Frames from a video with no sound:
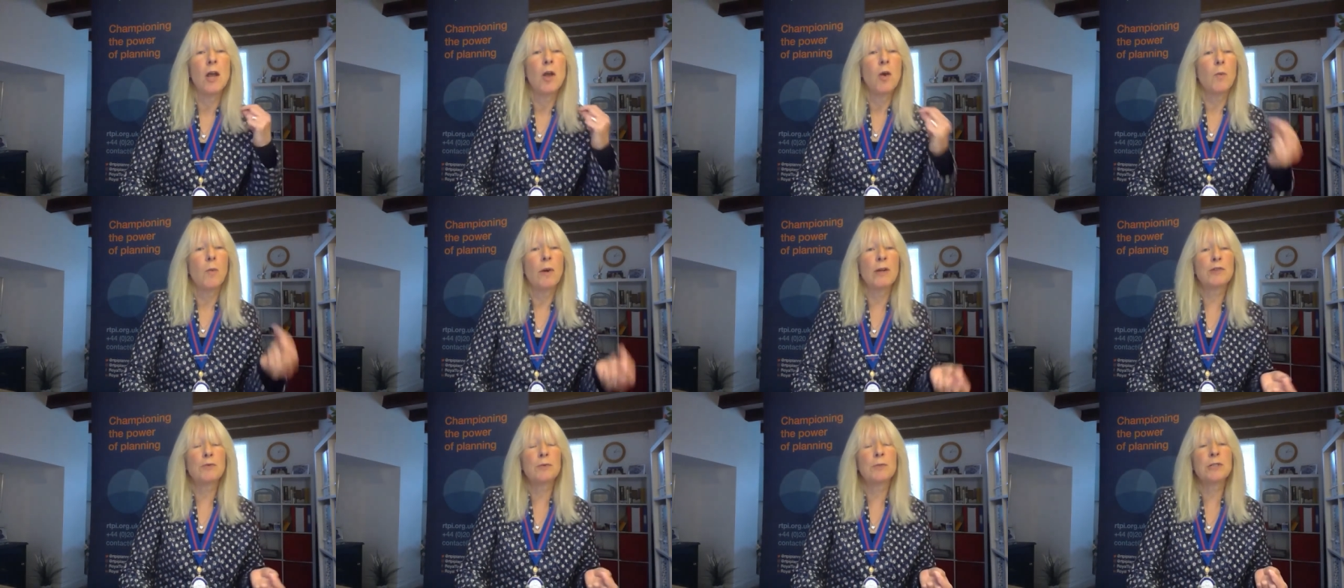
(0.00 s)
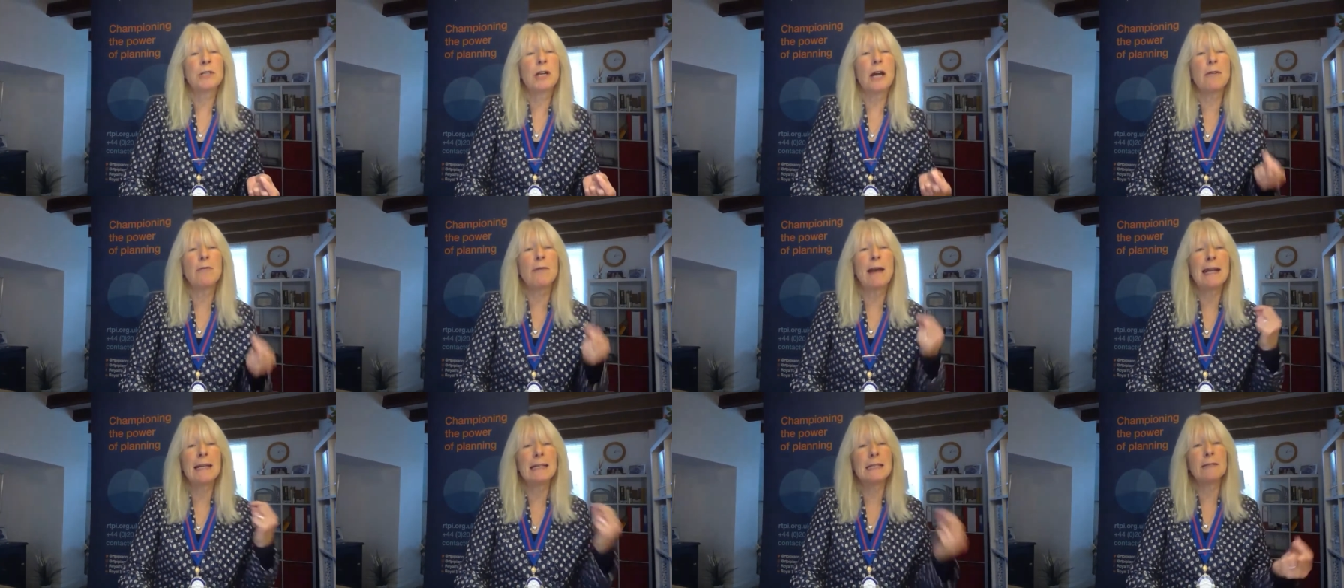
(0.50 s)
which would
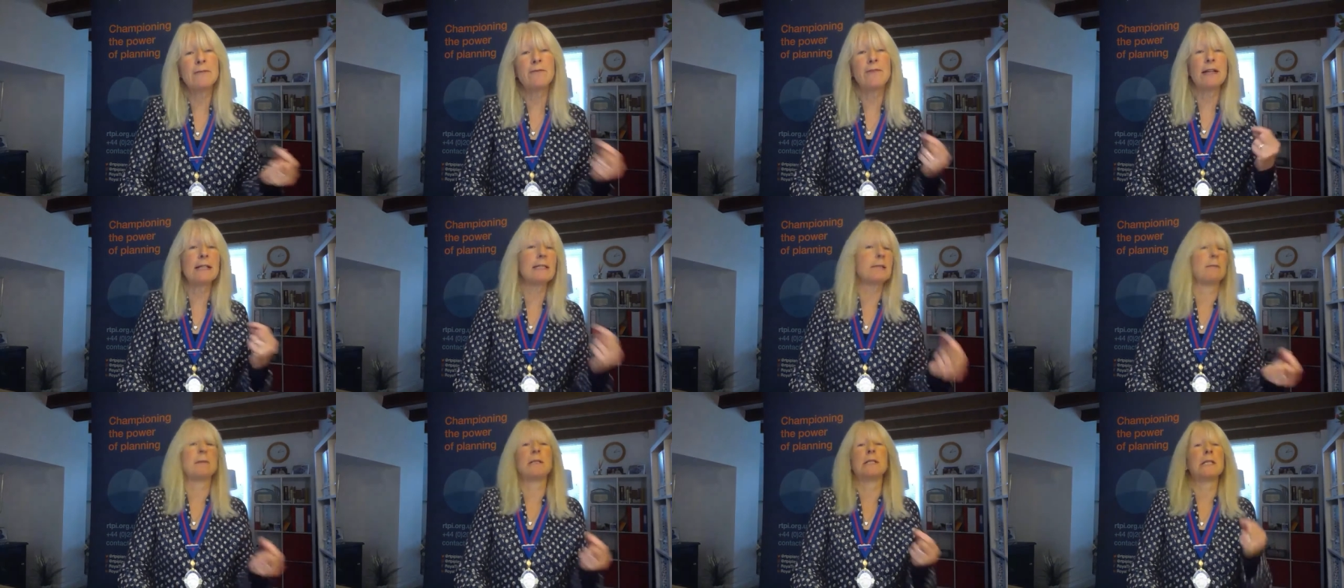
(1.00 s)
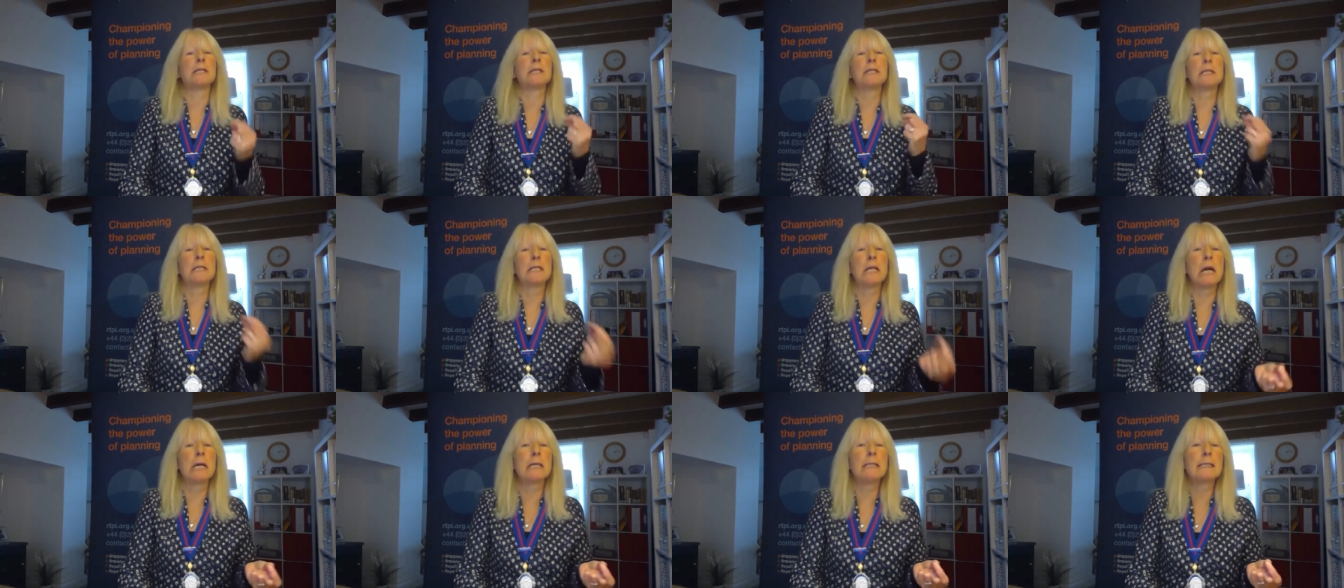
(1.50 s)
direct investment into
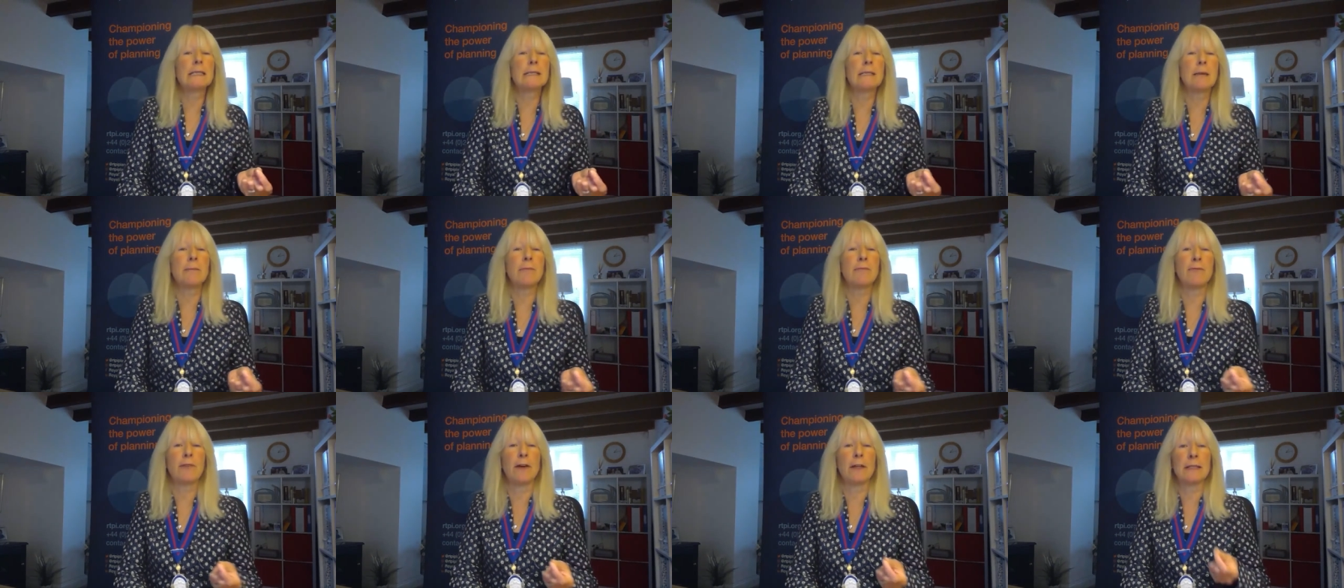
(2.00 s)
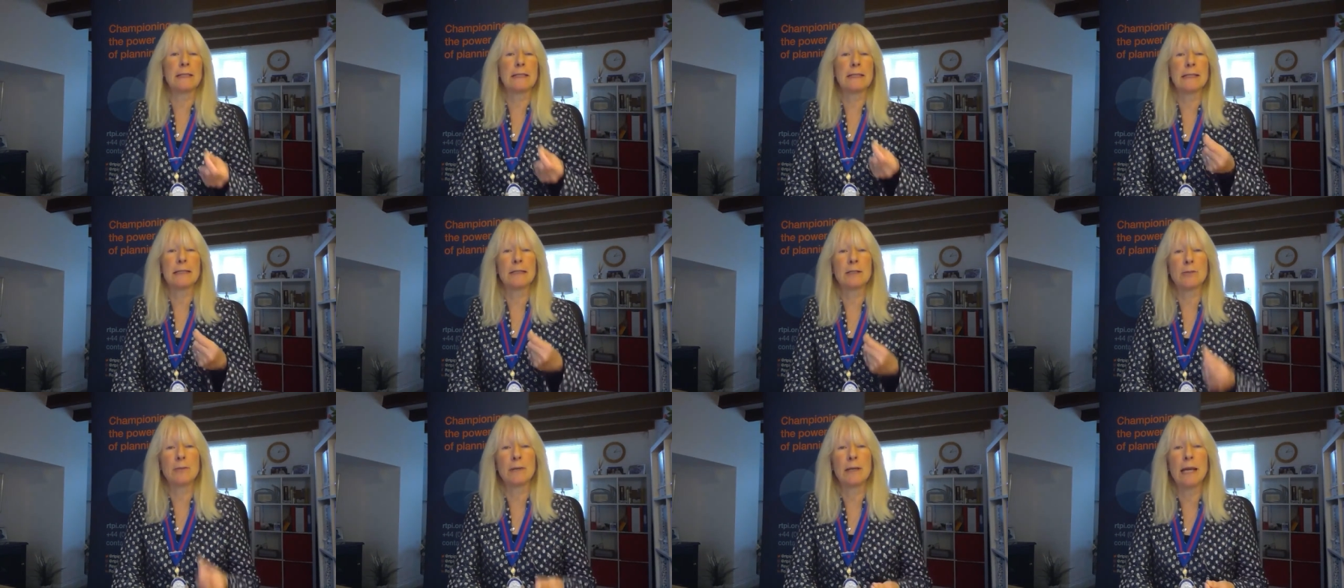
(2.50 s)
9 sub-funds
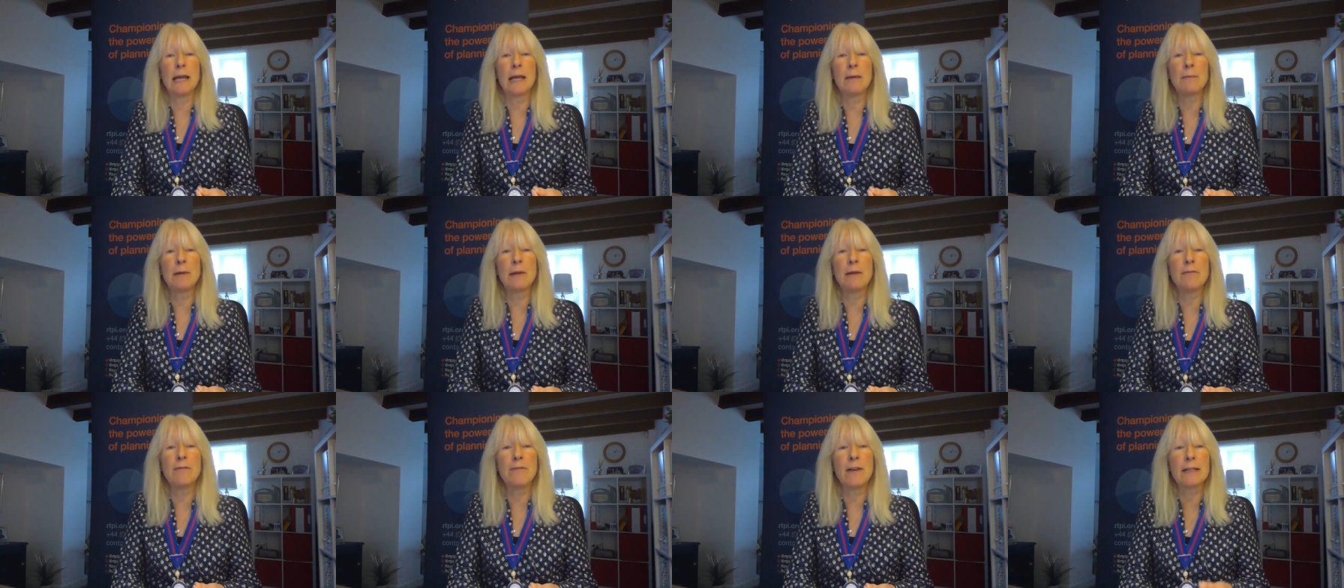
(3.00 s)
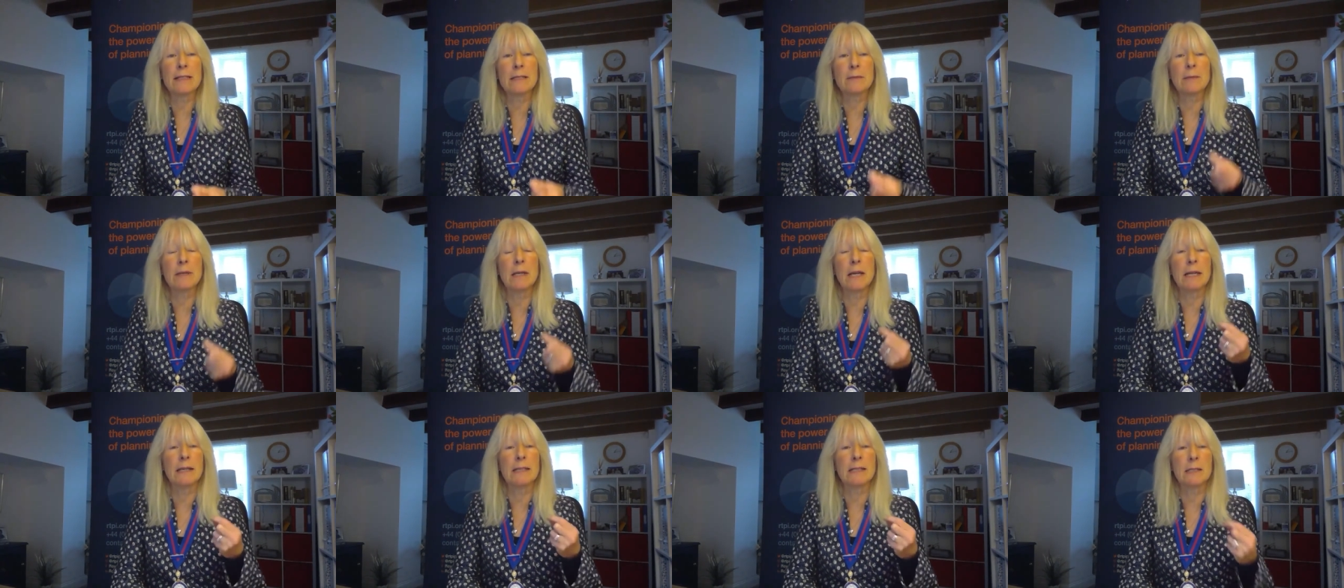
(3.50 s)
to enable
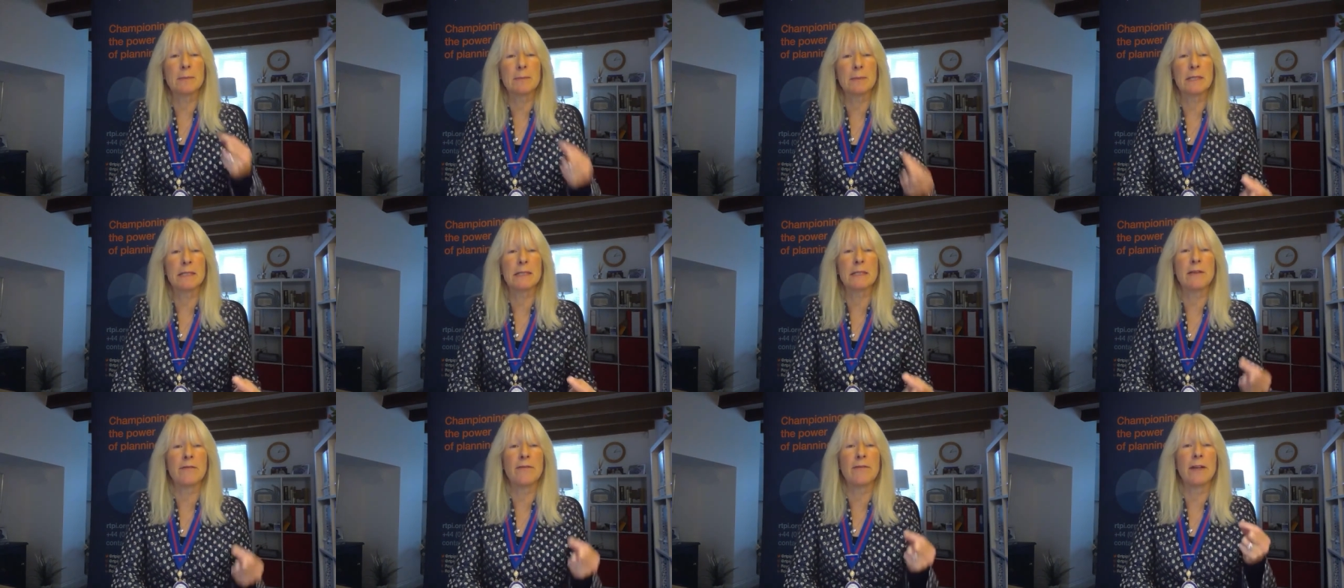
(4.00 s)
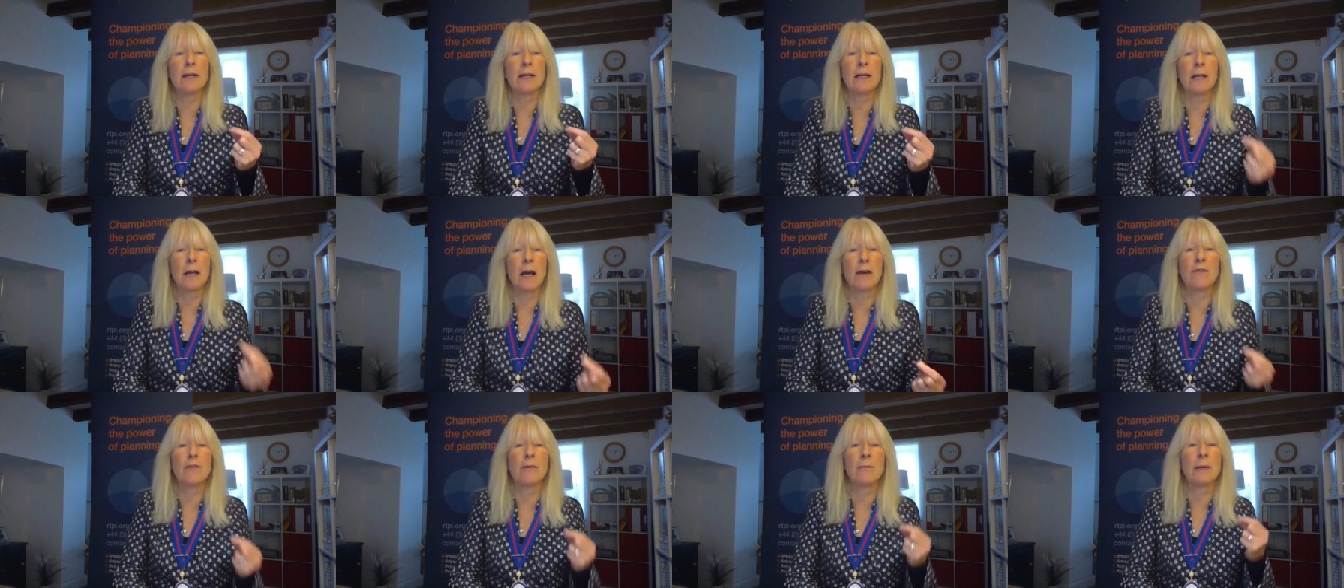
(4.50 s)
investment in specific
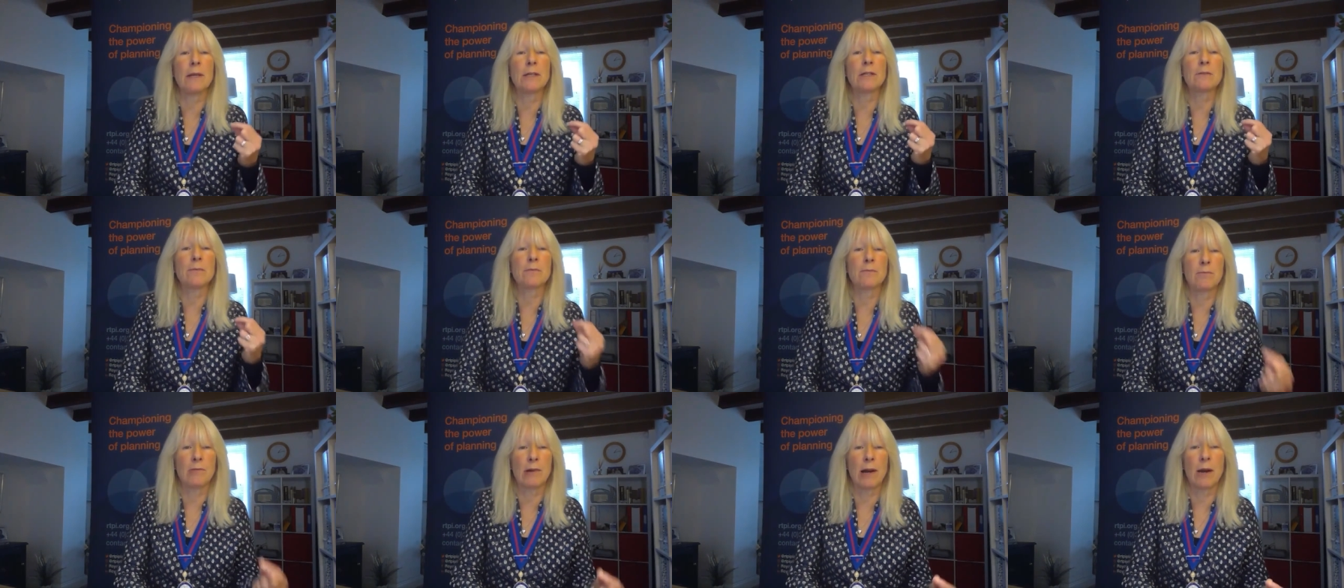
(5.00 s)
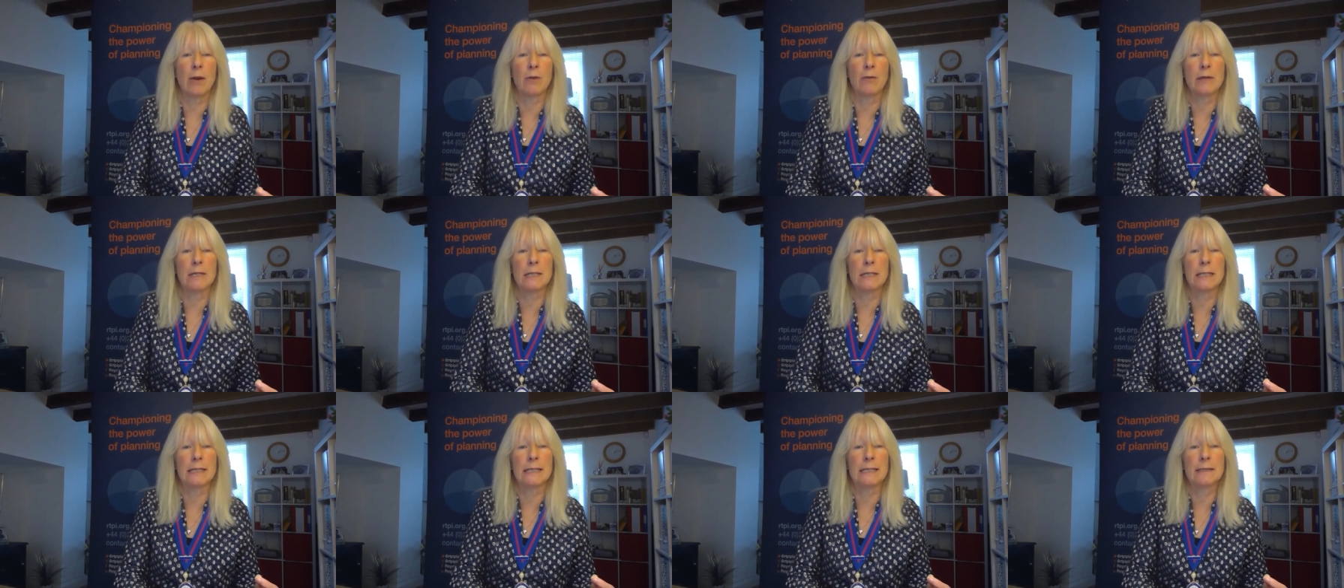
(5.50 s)
government
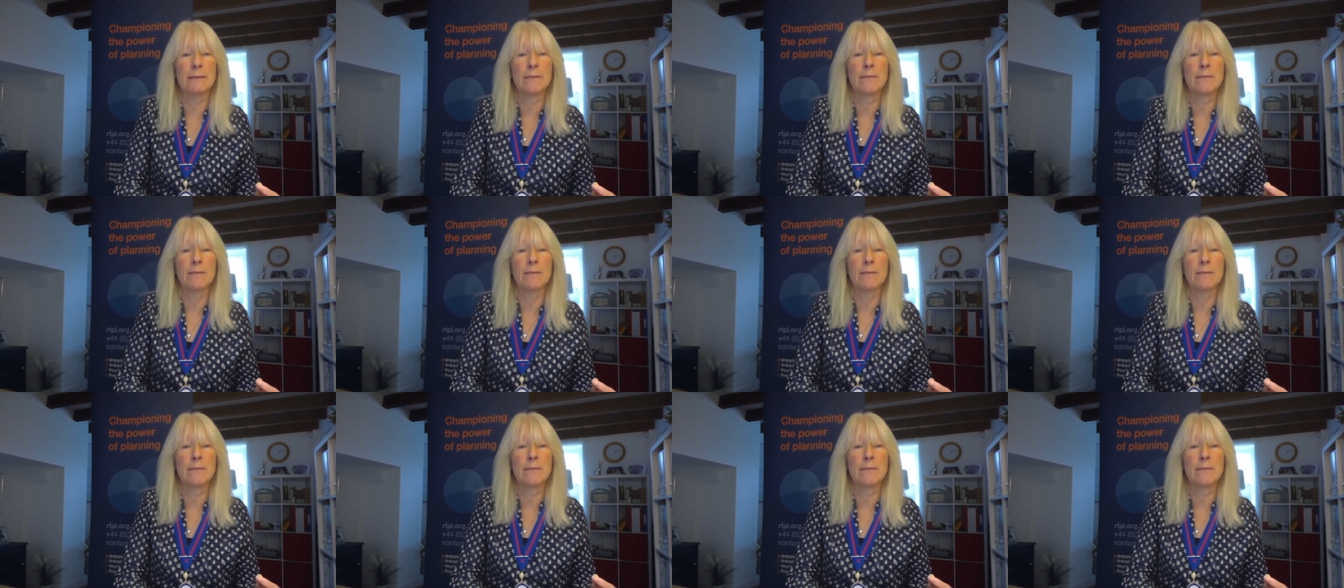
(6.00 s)
priorities.